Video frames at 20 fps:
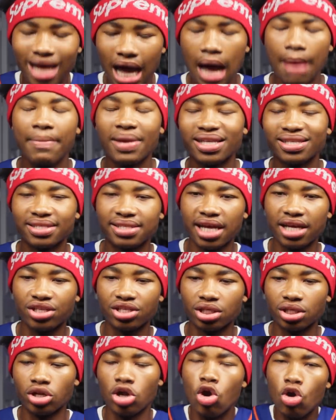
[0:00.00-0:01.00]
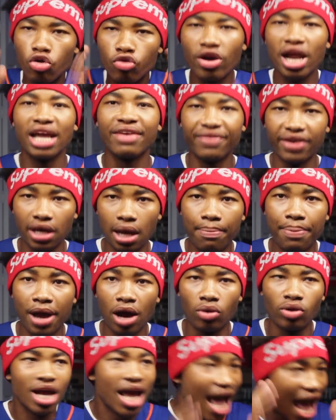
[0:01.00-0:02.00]
comment section, raving
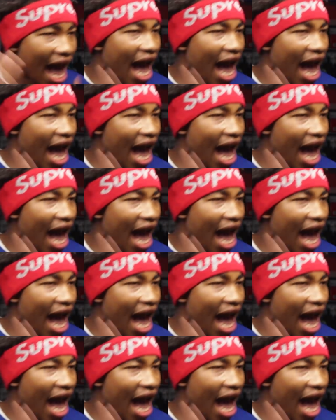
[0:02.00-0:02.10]
about,